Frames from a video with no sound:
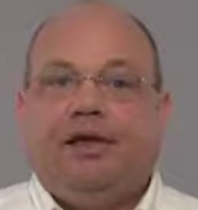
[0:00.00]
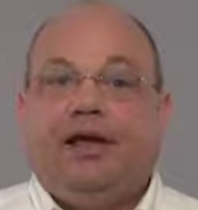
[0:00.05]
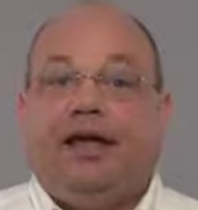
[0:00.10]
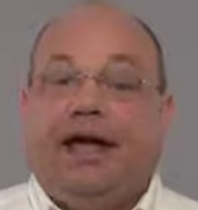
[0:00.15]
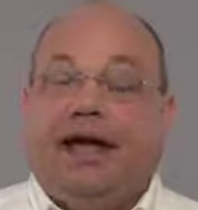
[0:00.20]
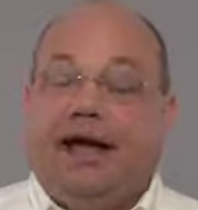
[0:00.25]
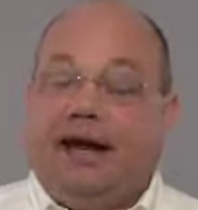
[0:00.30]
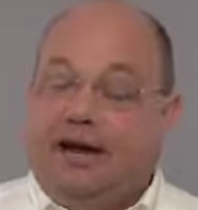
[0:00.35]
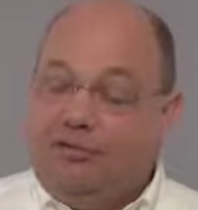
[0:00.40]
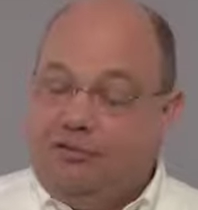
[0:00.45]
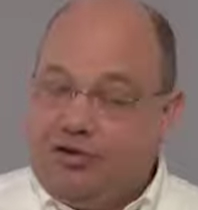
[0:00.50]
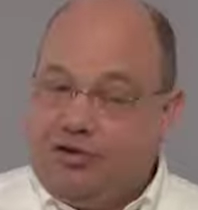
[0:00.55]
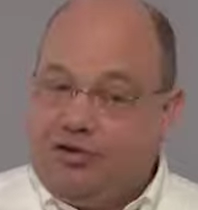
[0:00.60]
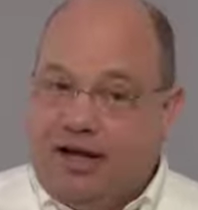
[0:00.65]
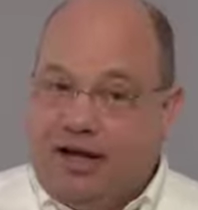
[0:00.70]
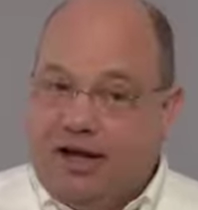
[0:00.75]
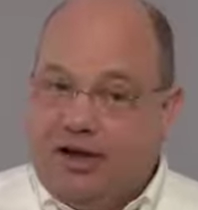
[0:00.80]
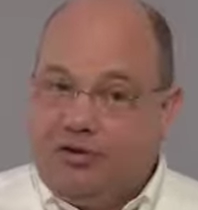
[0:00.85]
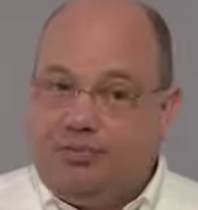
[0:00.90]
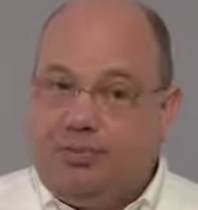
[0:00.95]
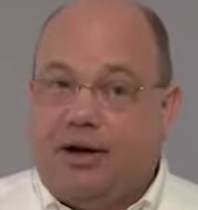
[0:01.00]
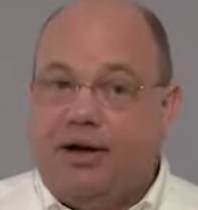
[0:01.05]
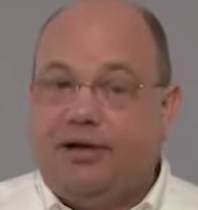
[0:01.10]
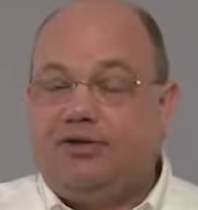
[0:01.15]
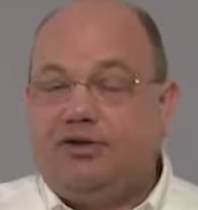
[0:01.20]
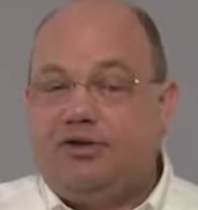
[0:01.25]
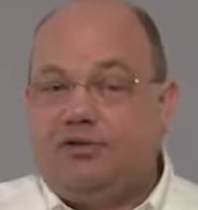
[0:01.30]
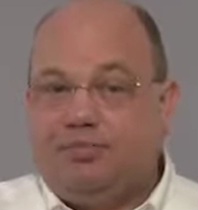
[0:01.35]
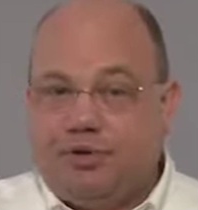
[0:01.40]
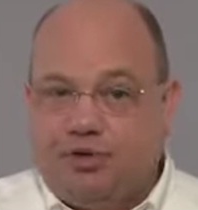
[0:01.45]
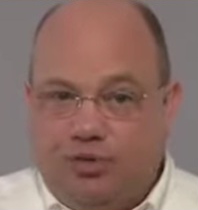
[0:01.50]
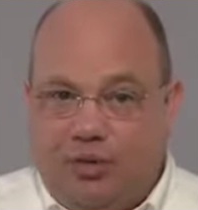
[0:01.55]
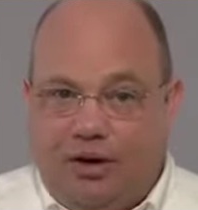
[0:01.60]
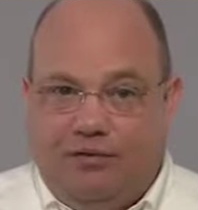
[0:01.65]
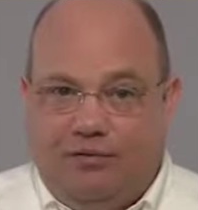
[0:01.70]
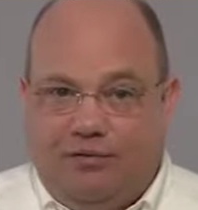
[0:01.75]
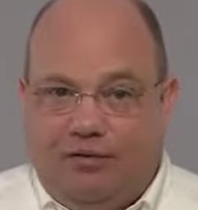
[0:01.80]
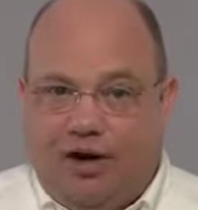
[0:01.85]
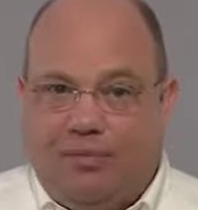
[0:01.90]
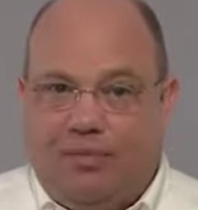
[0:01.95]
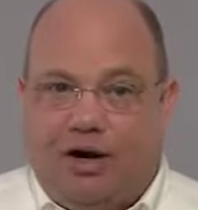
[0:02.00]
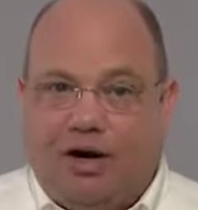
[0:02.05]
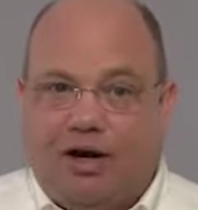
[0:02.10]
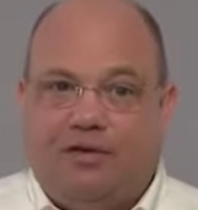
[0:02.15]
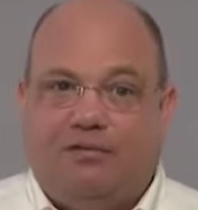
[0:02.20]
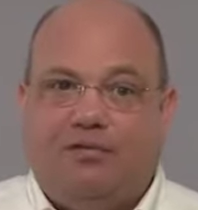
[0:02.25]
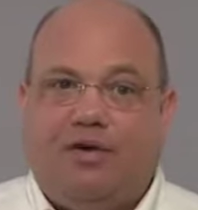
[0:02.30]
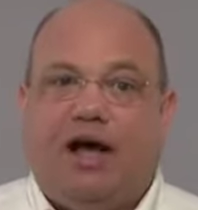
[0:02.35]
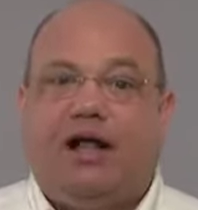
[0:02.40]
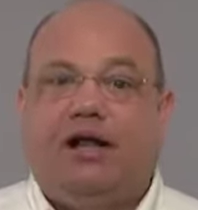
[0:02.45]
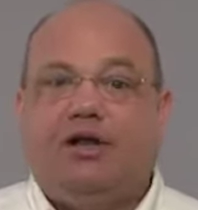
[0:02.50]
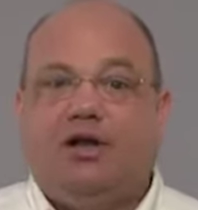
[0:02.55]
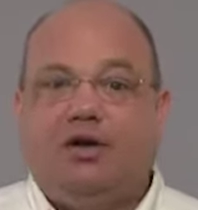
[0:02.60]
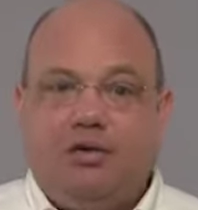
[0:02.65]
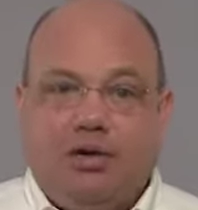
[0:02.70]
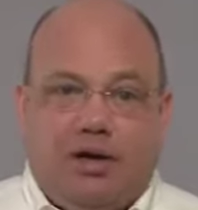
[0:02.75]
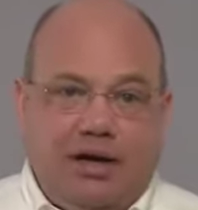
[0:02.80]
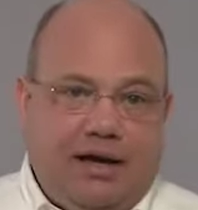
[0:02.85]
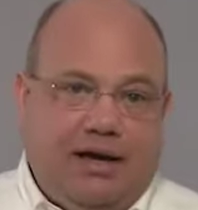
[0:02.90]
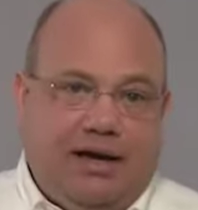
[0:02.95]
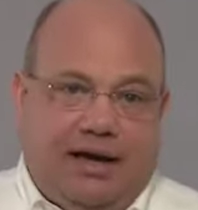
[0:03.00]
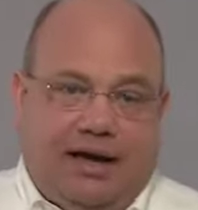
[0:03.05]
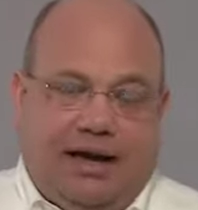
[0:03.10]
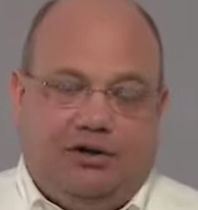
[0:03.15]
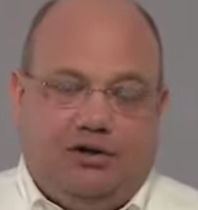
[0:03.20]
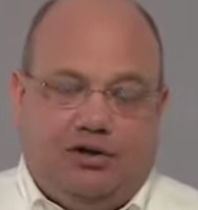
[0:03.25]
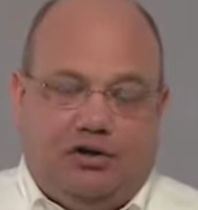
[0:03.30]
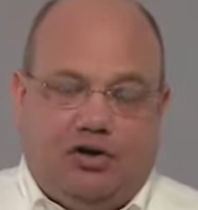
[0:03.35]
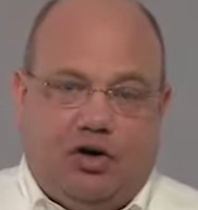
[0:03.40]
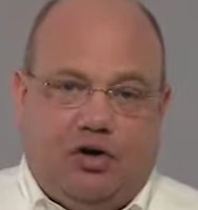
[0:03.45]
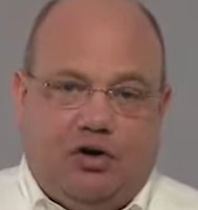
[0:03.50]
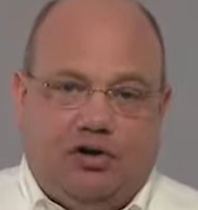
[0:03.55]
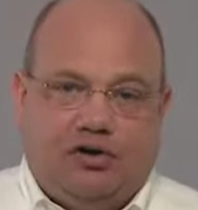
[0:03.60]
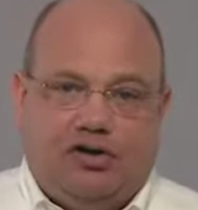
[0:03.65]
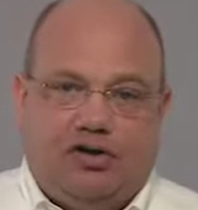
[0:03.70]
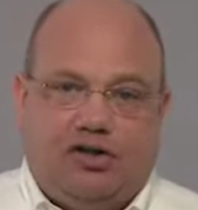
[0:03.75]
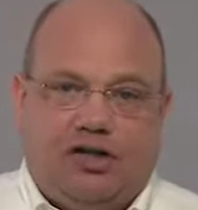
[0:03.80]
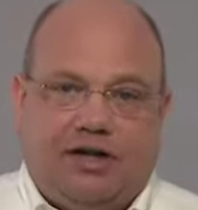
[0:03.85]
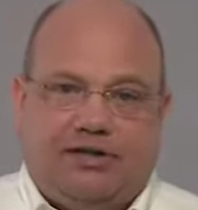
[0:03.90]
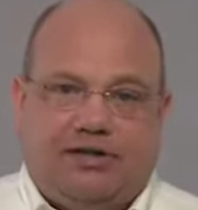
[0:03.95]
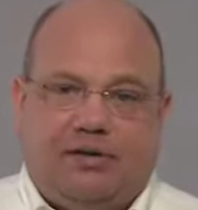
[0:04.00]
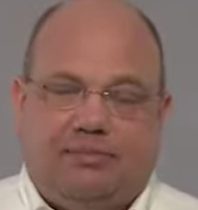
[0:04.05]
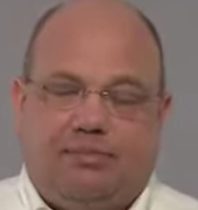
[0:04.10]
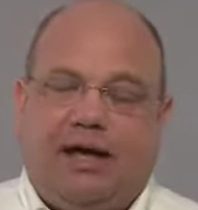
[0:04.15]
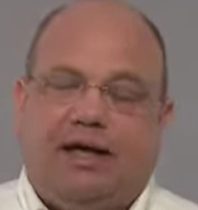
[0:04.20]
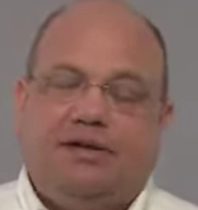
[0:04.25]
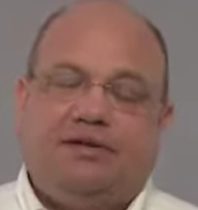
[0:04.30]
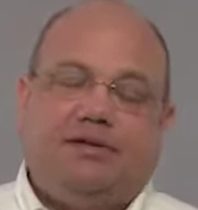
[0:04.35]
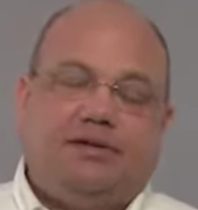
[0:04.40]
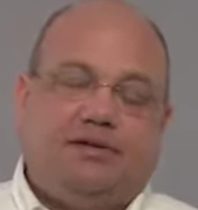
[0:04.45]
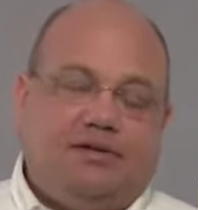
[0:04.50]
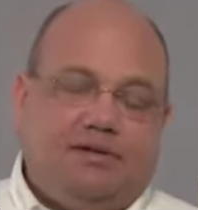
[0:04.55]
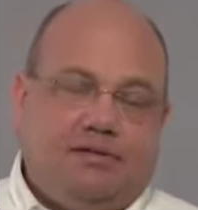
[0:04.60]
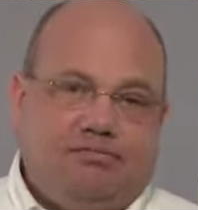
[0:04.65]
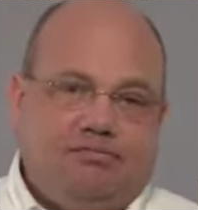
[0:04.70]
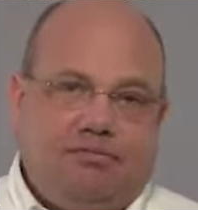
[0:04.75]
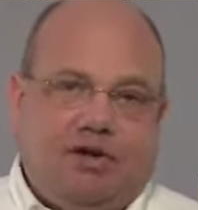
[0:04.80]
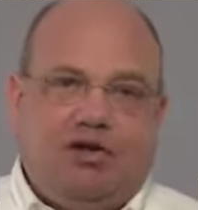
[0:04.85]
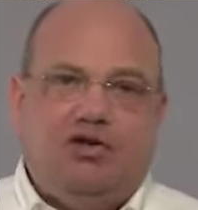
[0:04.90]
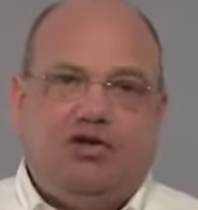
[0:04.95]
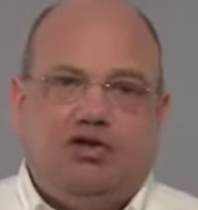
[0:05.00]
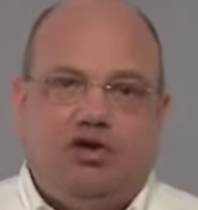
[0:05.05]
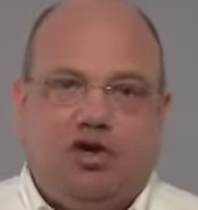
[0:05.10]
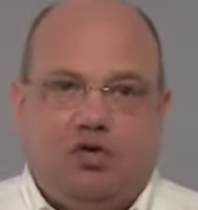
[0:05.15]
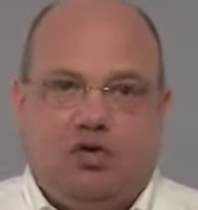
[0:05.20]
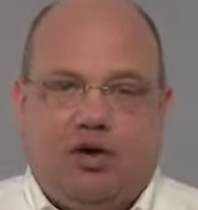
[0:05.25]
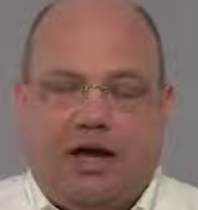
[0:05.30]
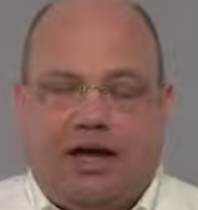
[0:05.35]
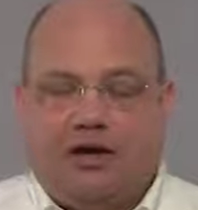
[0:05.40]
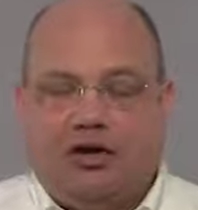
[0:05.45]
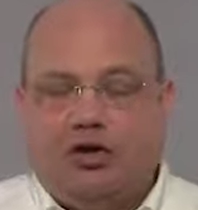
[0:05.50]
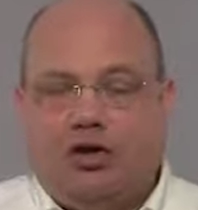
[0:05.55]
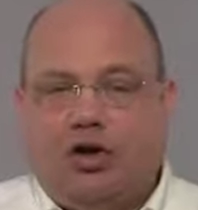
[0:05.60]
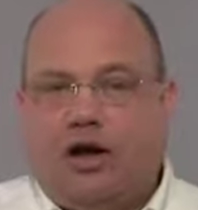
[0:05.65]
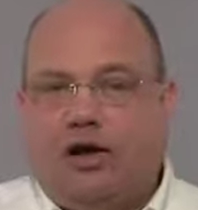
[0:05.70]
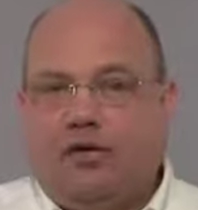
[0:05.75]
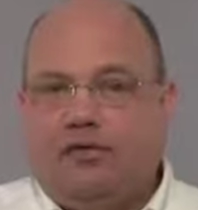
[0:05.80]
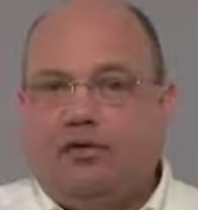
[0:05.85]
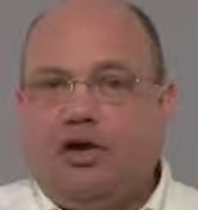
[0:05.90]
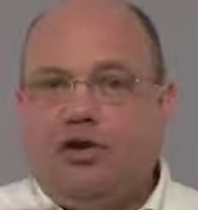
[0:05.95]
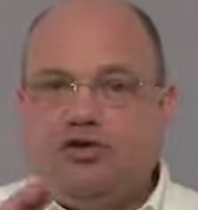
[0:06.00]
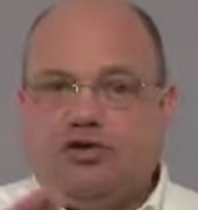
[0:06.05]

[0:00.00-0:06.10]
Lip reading: And if the sales price is between fair market value and the donor's adjusted basis, then there's no gain or loss.